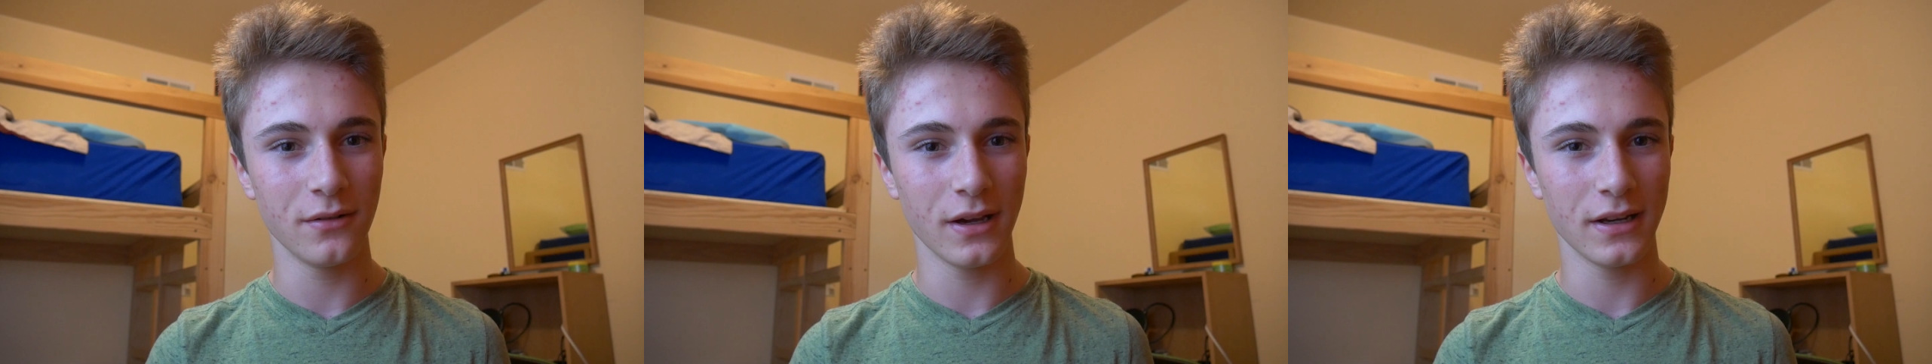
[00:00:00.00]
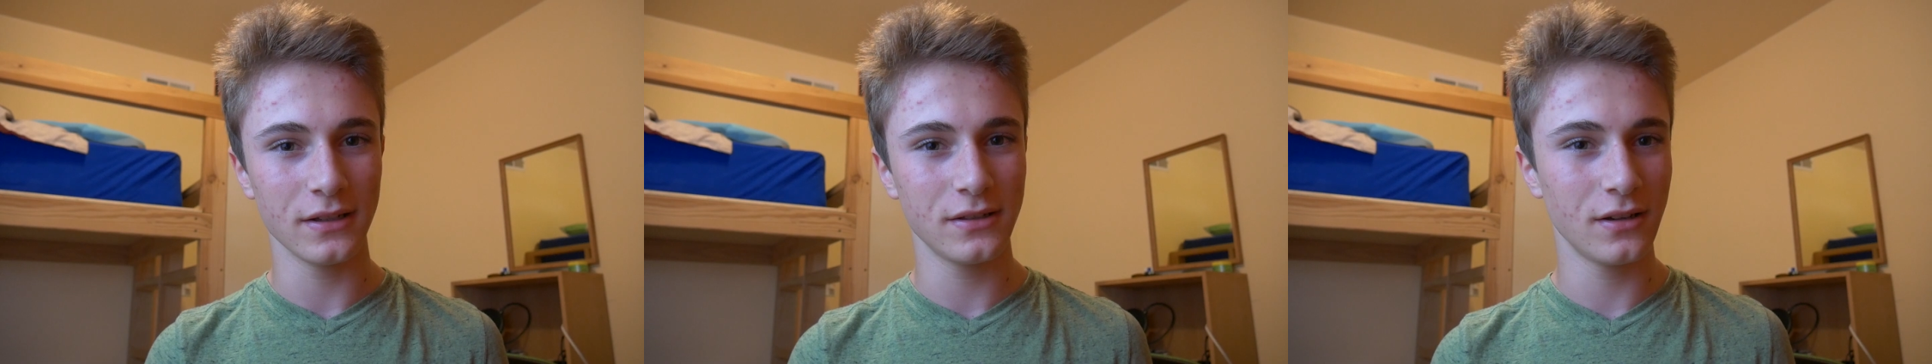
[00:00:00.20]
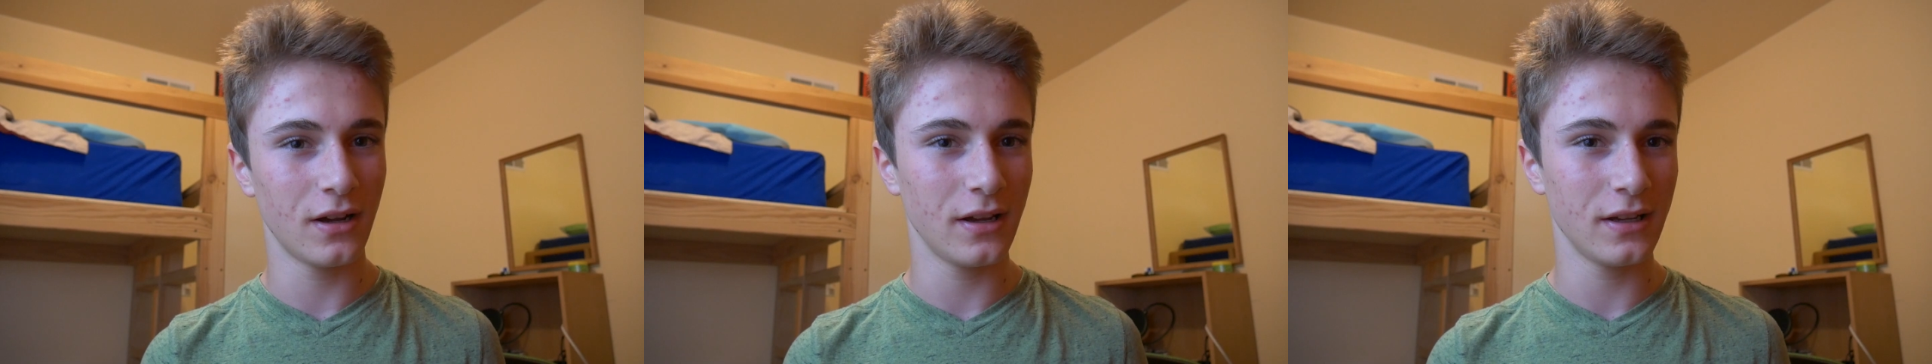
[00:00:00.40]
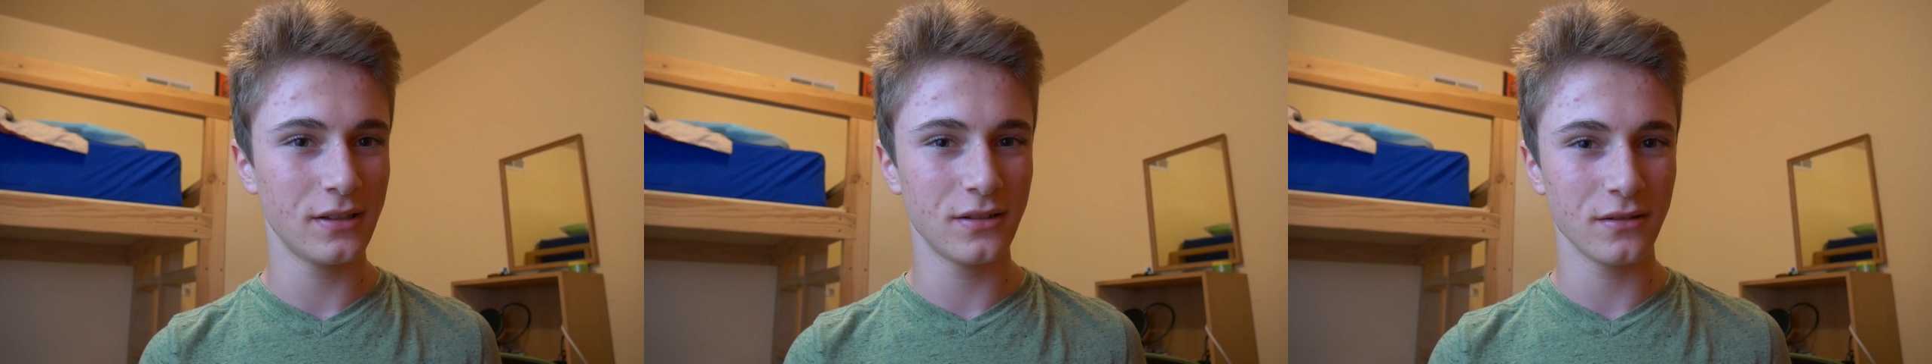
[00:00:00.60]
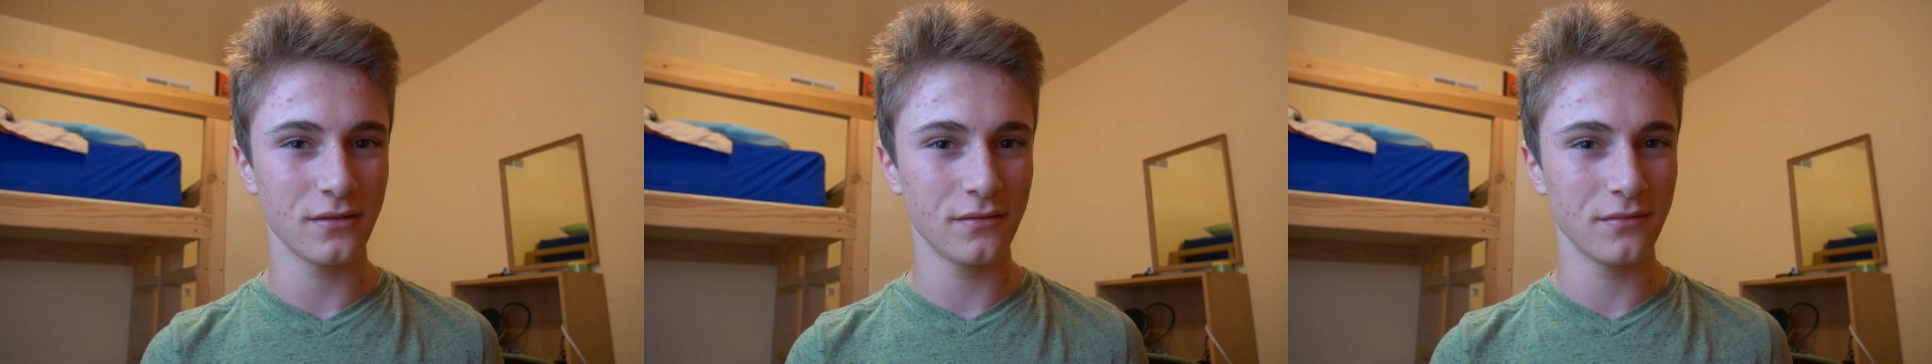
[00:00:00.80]
and
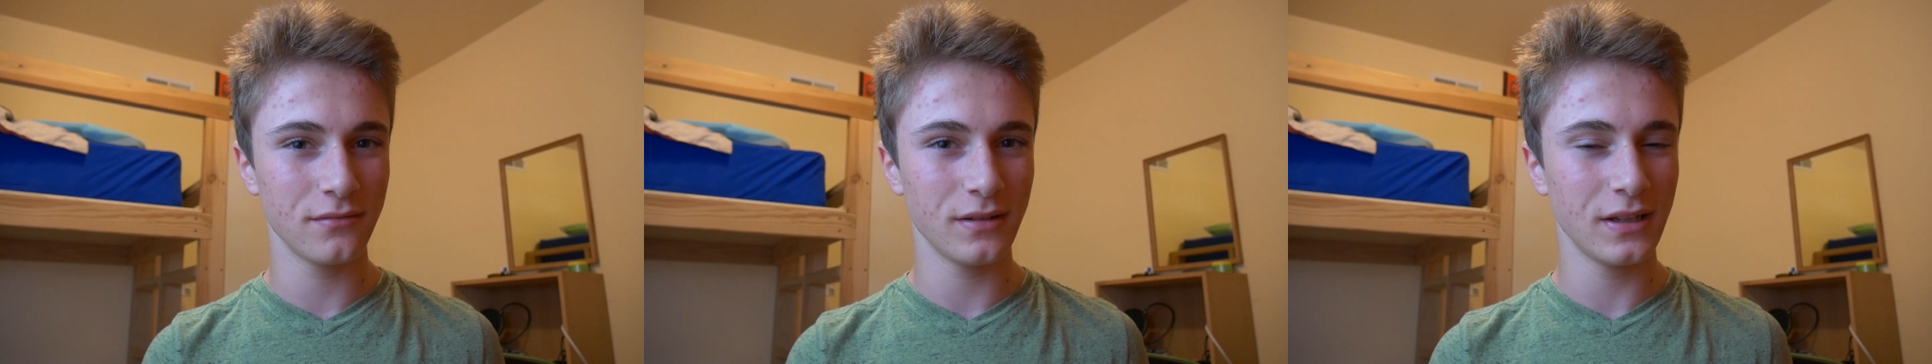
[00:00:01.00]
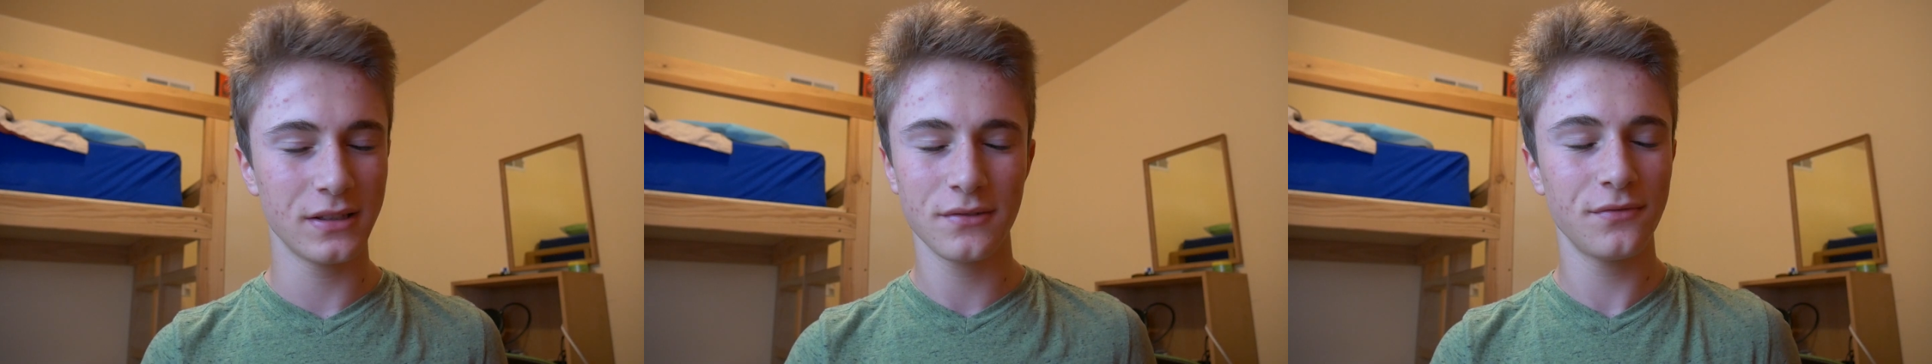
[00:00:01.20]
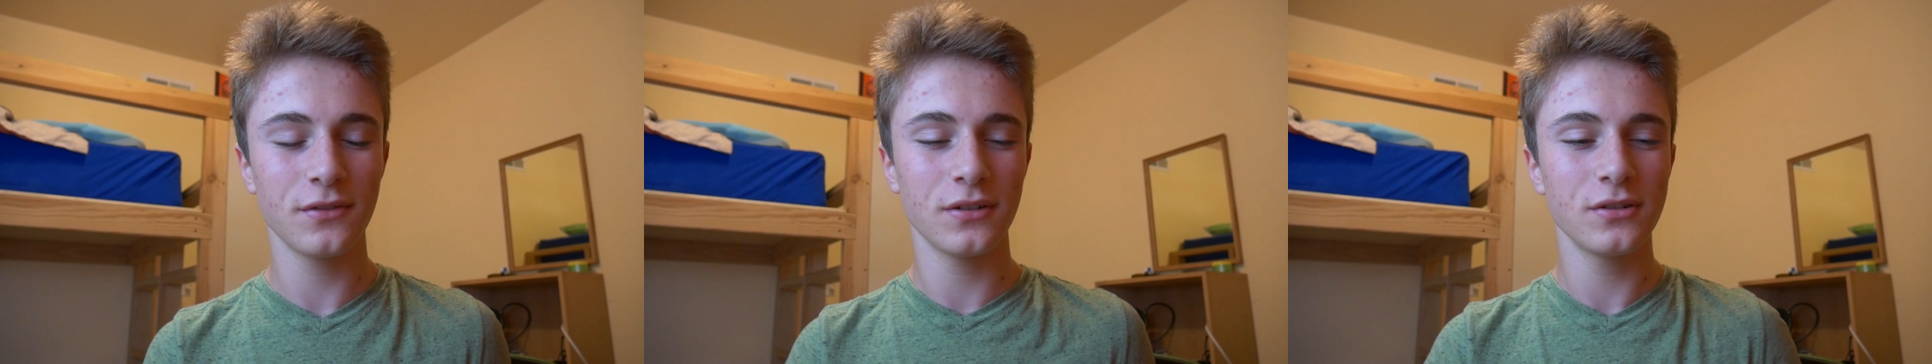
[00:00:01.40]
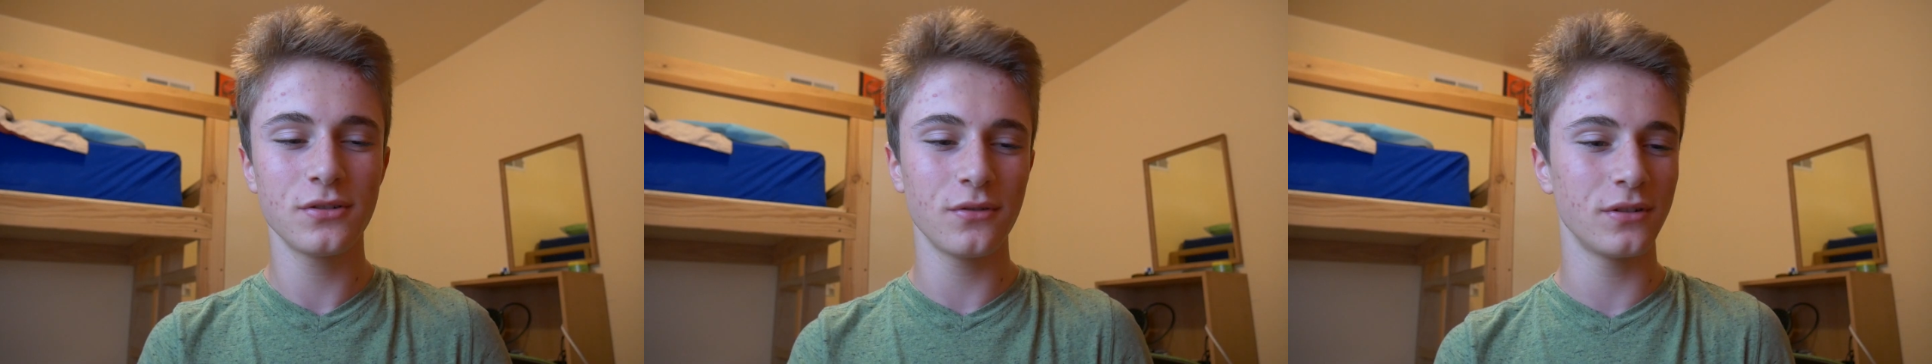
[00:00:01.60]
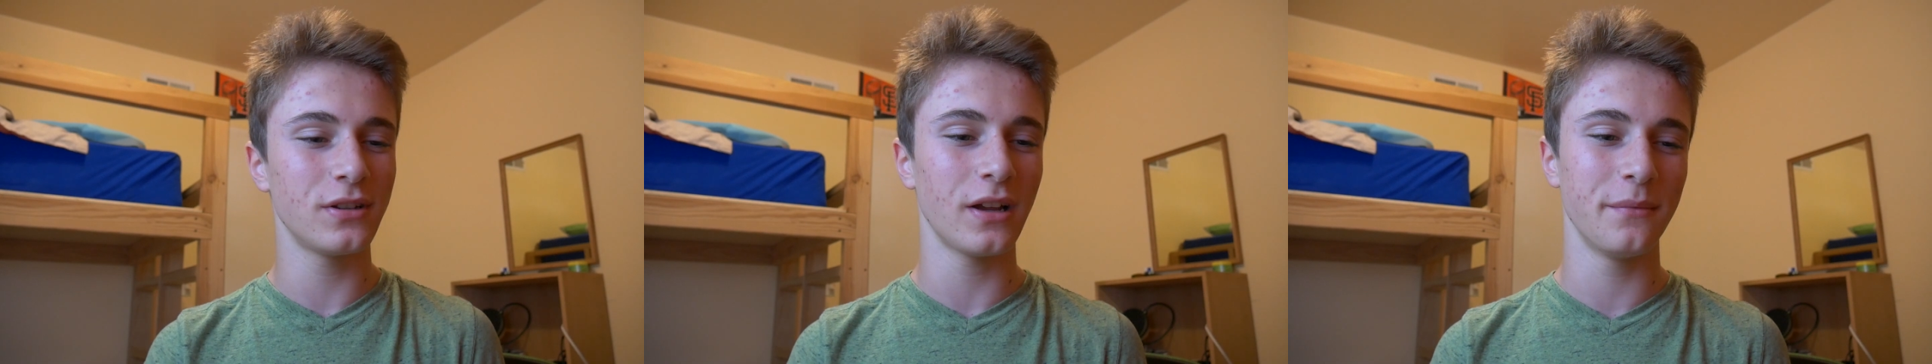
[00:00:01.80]
it's for a
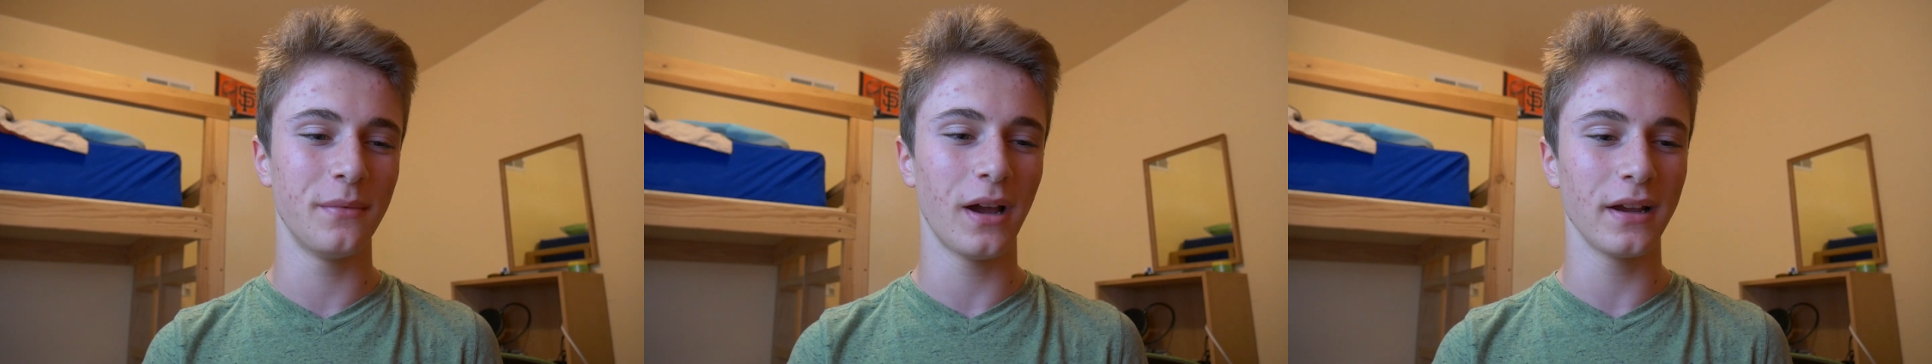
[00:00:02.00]
short time.